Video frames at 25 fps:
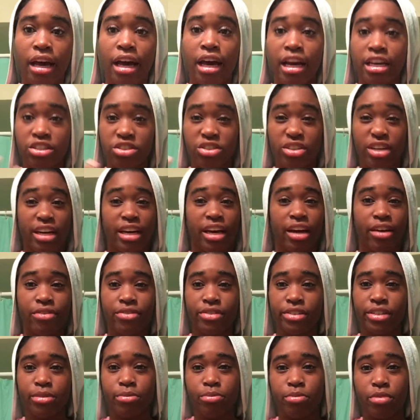I try
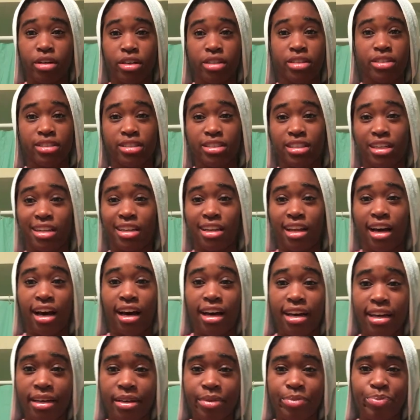African products a
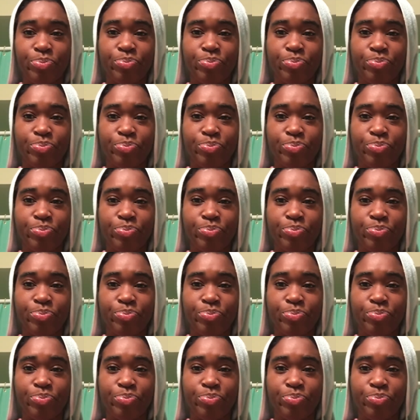lot,